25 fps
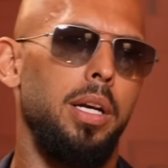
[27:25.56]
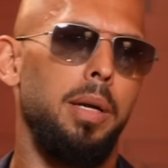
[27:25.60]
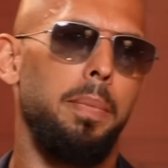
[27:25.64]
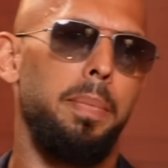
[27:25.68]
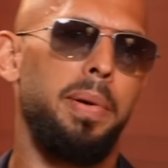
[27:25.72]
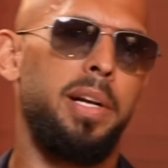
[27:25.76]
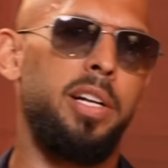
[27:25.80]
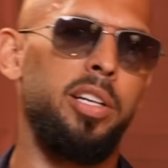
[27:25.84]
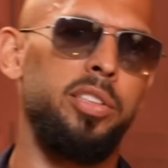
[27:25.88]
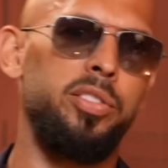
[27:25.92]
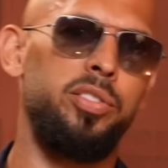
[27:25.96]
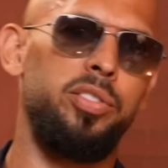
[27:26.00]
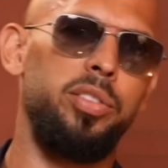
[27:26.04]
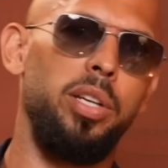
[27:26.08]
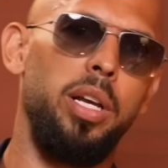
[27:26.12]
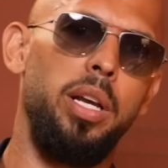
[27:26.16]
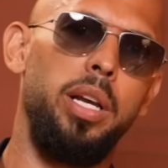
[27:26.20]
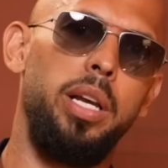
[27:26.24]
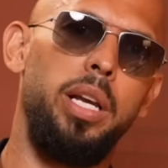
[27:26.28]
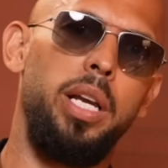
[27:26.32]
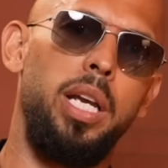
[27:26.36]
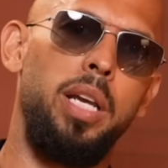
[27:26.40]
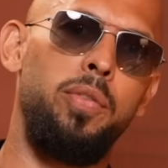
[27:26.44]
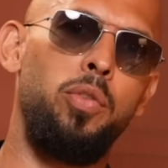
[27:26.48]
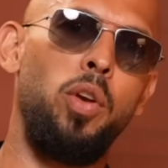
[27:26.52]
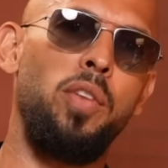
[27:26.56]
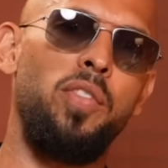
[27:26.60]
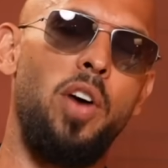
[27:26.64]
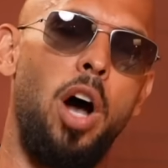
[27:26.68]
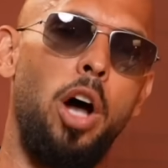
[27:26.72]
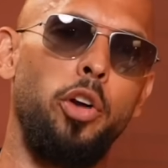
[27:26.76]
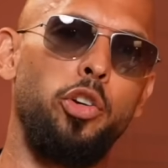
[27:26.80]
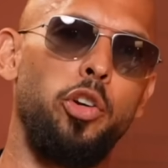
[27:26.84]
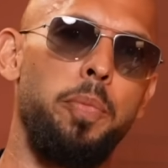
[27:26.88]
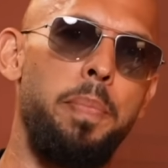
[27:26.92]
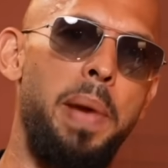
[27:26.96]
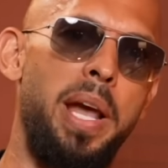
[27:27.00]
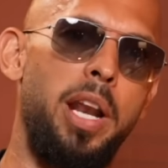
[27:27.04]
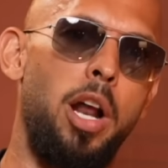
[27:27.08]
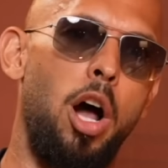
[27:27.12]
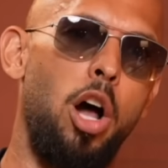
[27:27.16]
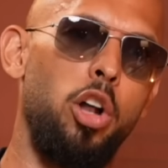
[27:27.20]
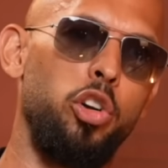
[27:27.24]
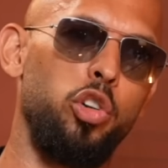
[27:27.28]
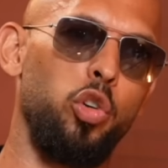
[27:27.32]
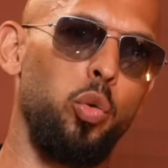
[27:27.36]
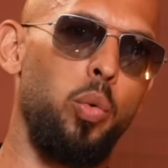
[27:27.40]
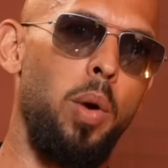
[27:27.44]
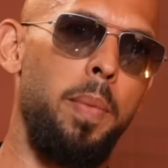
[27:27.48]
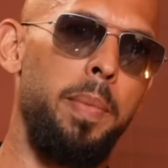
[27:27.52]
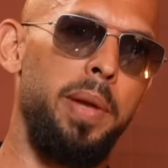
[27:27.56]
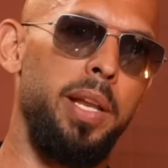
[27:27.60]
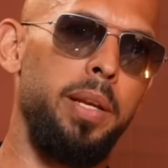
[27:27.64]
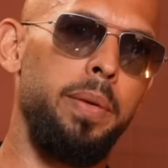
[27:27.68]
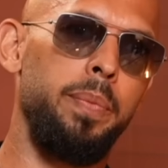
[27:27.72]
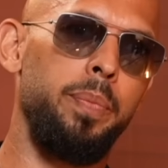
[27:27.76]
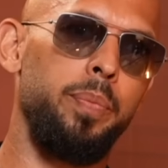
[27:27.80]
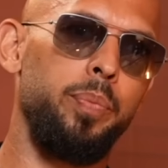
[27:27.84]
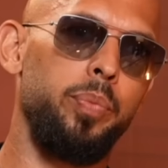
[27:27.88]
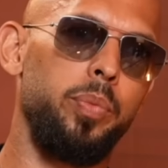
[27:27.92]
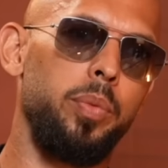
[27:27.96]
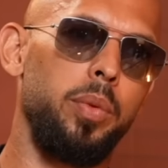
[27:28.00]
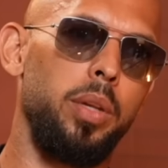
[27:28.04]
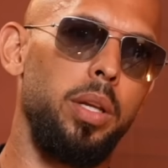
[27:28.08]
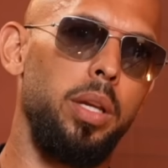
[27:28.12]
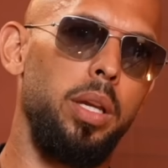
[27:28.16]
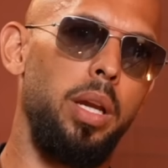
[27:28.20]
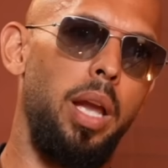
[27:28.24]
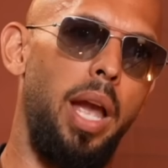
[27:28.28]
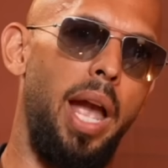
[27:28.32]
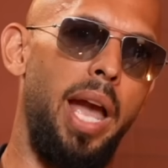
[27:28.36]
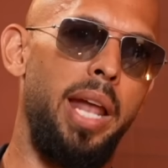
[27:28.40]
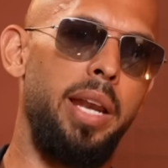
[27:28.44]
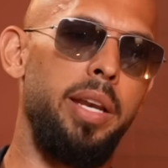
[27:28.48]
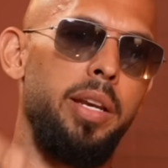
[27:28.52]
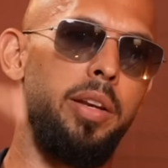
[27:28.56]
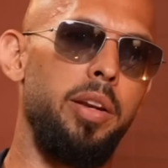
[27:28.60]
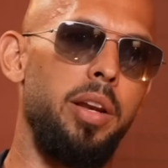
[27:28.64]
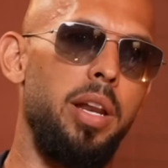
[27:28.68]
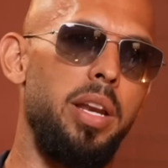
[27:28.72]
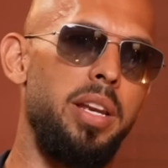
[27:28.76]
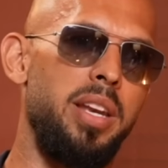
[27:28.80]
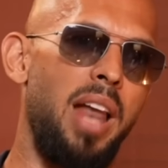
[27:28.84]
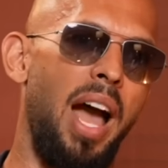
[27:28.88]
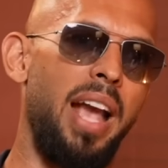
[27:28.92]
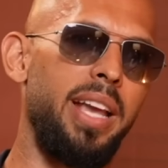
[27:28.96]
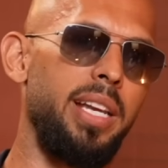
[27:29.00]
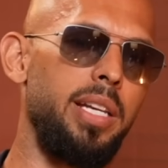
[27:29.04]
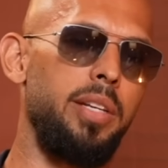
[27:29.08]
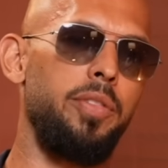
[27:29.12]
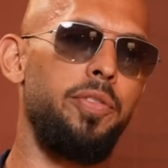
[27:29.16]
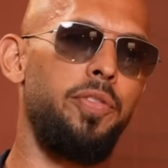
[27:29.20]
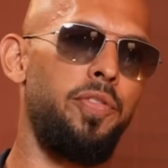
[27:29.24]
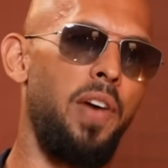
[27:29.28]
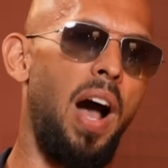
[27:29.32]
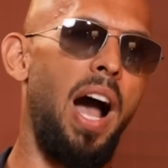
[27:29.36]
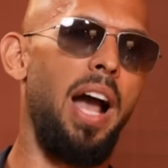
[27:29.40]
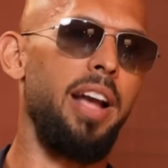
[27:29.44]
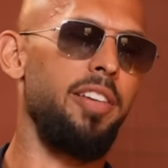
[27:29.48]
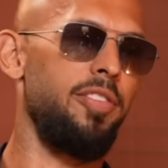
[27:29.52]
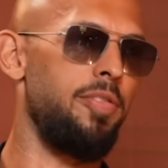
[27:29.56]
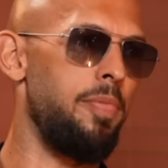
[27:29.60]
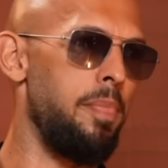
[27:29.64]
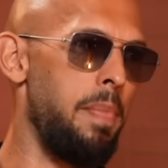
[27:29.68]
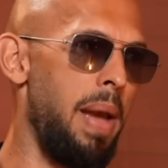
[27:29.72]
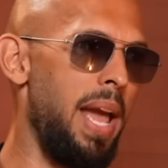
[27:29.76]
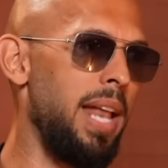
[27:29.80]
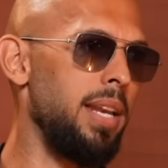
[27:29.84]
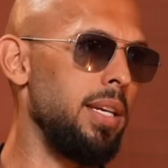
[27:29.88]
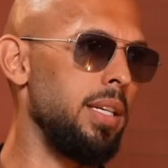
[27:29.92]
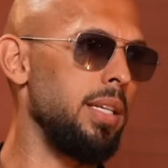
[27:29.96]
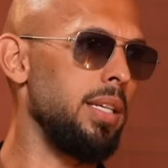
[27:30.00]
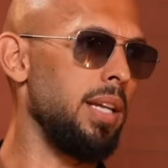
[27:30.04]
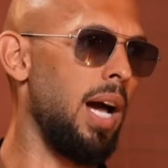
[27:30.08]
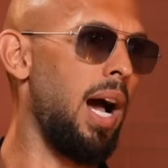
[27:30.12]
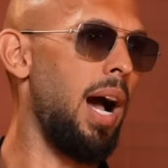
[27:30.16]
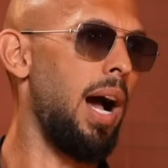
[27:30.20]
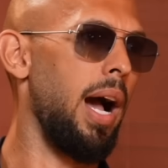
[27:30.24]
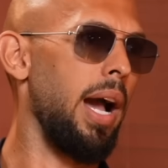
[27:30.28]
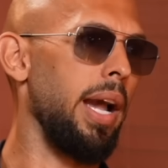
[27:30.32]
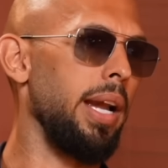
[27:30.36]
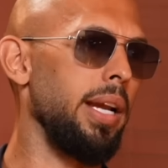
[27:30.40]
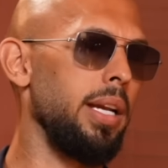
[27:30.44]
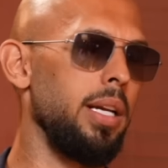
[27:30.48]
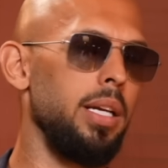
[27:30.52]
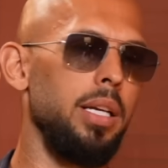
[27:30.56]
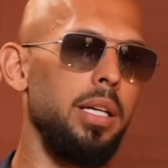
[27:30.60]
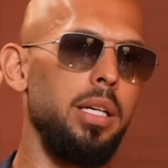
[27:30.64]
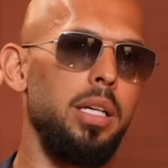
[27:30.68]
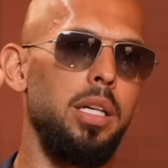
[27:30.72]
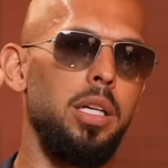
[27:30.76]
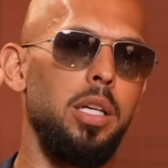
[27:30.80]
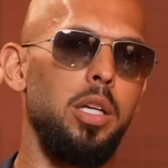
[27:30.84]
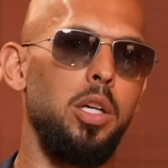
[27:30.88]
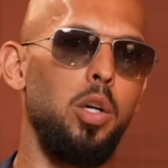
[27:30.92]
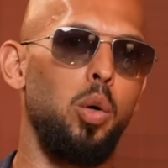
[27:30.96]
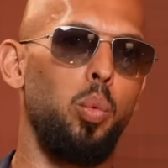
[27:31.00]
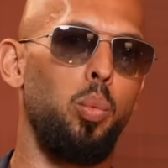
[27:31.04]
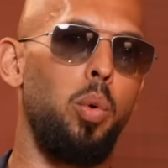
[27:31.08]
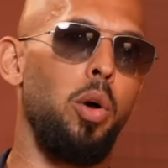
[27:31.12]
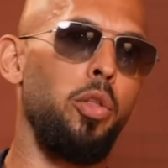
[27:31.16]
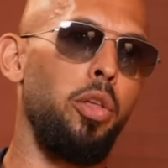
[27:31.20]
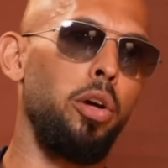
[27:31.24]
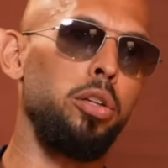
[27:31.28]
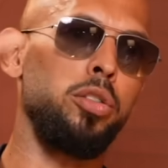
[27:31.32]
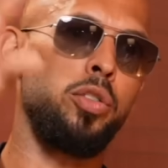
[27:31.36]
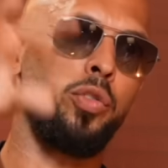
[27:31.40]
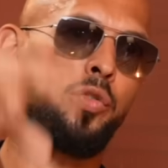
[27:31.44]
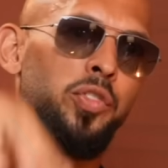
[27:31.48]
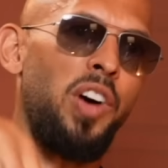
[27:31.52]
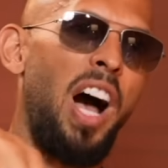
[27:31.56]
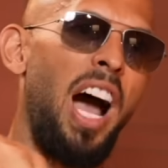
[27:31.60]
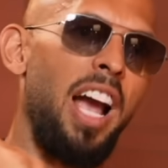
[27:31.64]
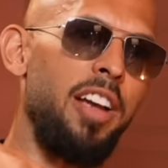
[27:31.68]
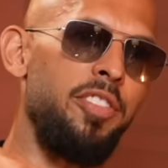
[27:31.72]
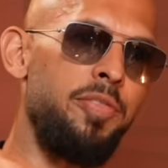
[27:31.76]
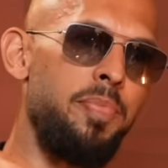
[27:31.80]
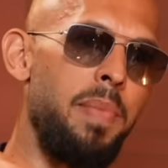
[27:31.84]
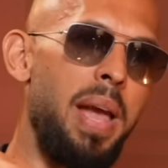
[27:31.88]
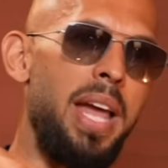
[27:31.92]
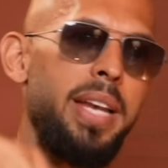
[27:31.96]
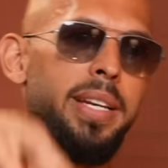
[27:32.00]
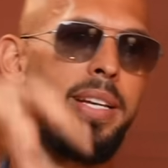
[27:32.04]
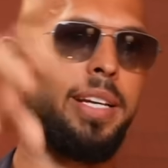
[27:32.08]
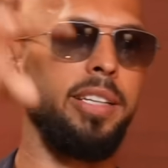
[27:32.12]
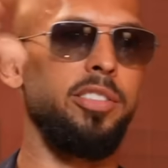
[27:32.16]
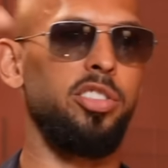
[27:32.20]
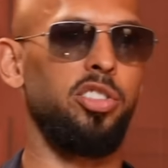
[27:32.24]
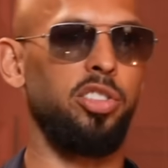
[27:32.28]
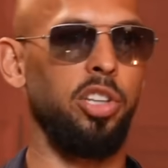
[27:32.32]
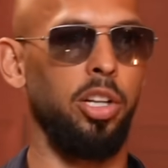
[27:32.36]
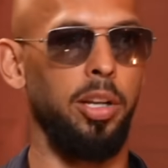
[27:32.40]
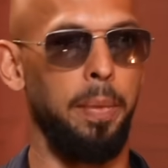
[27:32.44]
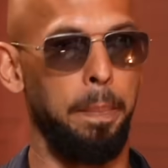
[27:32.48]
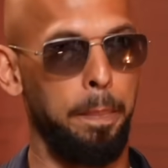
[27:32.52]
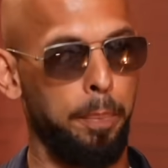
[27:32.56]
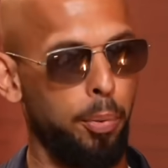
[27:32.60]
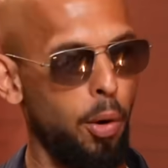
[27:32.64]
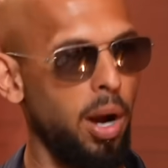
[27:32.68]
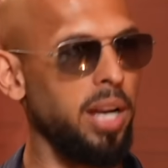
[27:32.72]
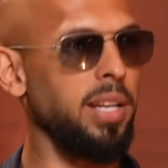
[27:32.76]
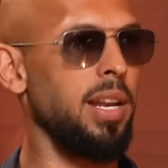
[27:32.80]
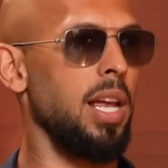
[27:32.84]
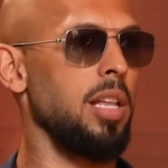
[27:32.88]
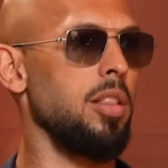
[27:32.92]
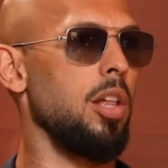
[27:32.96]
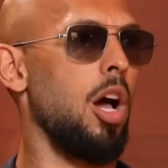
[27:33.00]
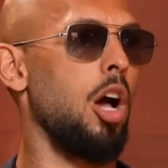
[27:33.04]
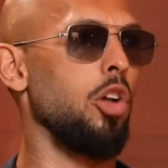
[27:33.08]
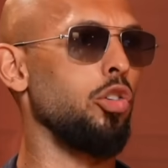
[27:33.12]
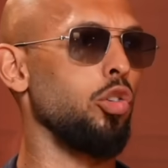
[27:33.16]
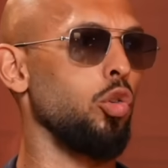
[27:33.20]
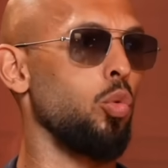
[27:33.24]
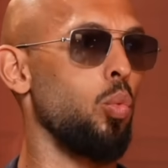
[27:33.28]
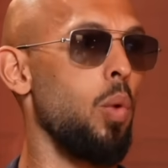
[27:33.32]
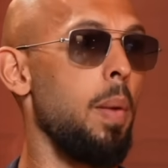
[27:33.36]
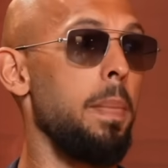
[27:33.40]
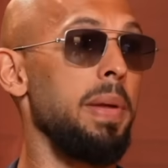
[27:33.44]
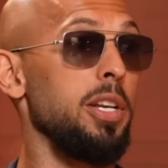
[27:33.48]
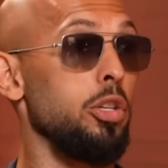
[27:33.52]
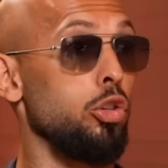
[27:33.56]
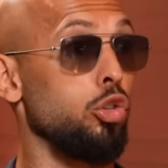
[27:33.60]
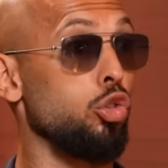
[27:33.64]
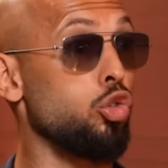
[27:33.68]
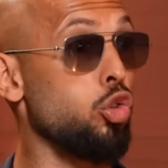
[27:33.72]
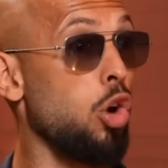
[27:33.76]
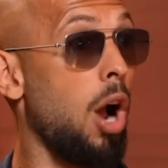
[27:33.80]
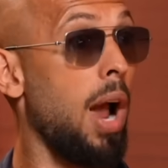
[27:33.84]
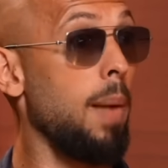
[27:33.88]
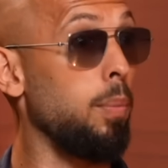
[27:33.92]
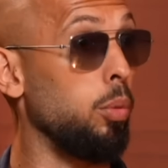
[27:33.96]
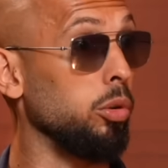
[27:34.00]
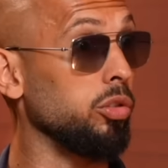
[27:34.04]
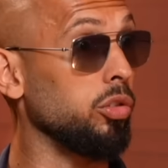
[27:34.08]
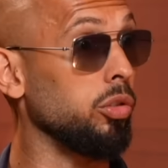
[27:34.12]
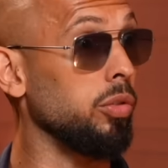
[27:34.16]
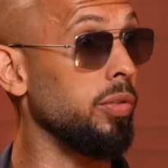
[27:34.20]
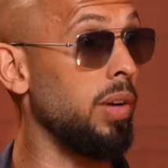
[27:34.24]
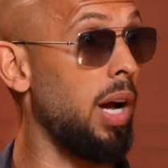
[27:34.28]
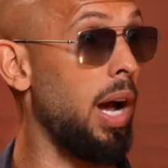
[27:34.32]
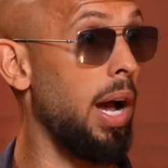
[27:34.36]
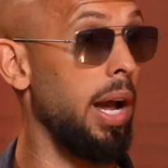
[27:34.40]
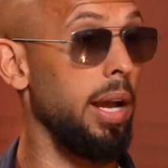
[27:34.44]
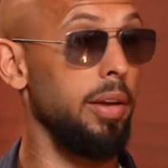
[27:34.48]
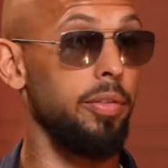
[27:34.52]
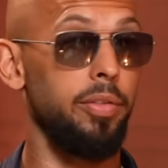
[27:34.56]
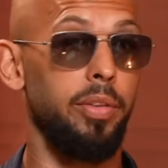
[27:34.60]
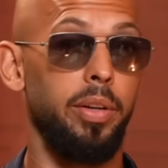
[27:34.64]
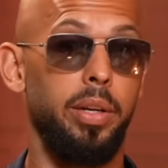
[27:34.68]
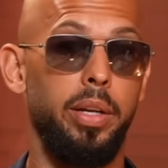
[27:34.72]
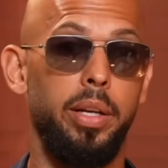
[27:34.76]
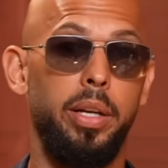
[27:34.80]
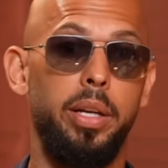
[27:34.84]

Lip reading: Because if you have 100 men, 100 women, and 95 men die, well, those 5 men can still impregnate the 100 women. Your tribe will survive.